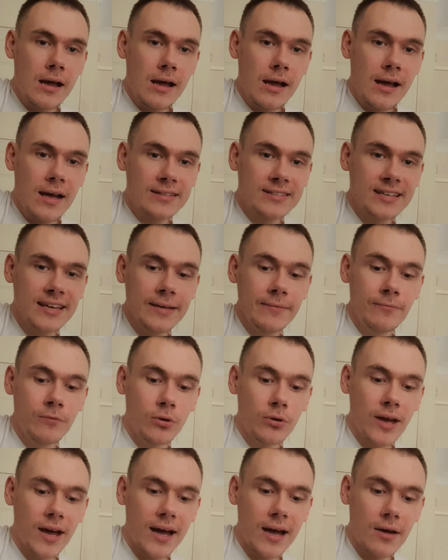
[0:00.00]
A team would
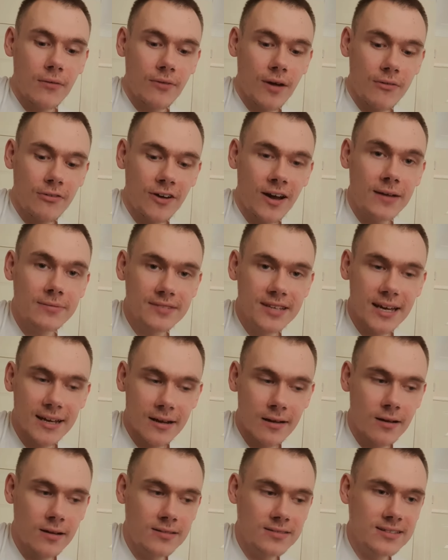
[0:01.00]
have a 5
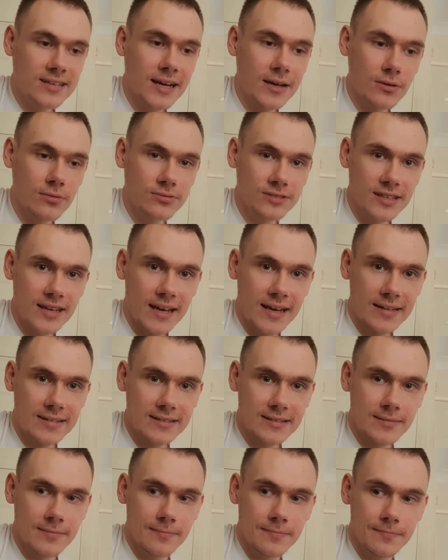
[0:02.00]
tackle
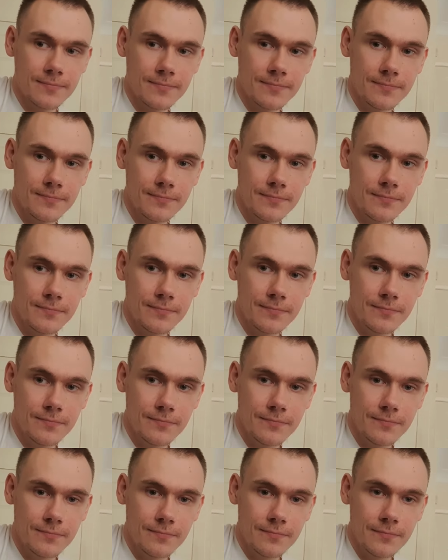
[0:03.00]
set.
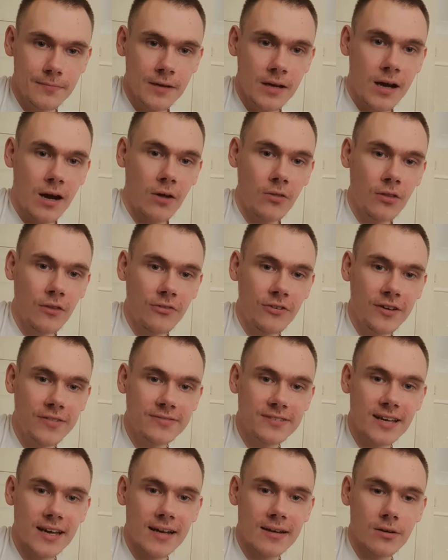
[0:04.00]
On the 5th
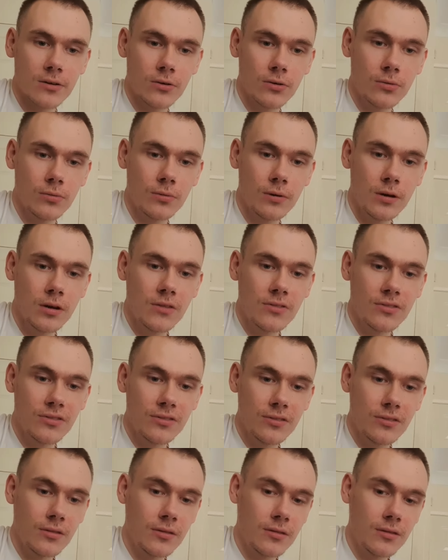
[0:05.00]
tackle,
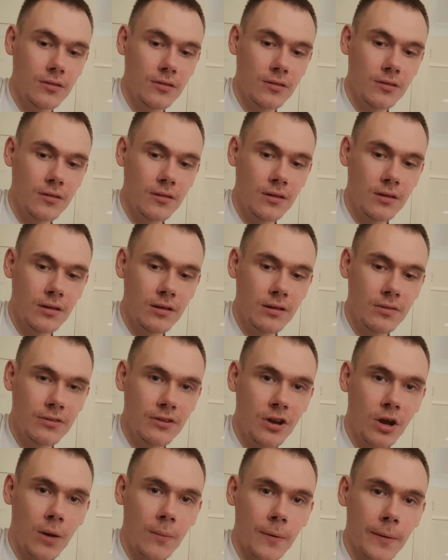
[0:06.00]
they
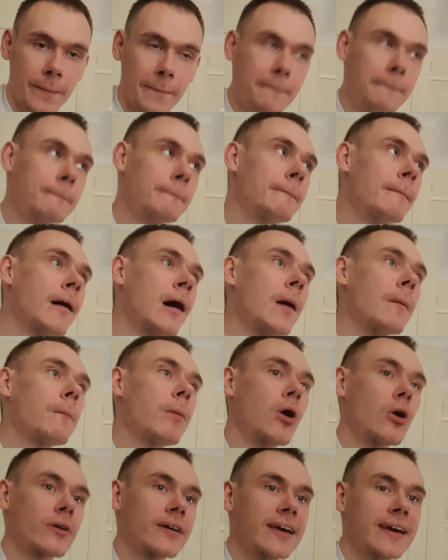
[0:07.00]
normally
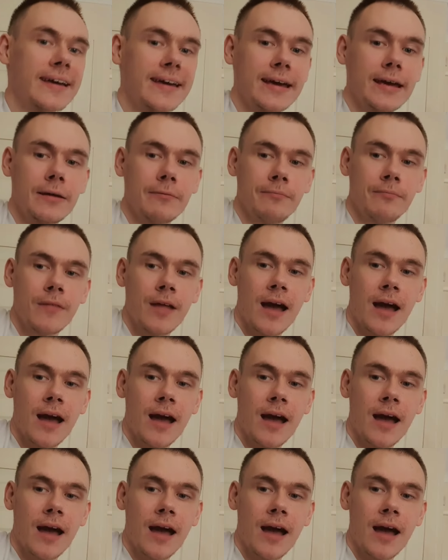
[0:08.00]
put a kick in.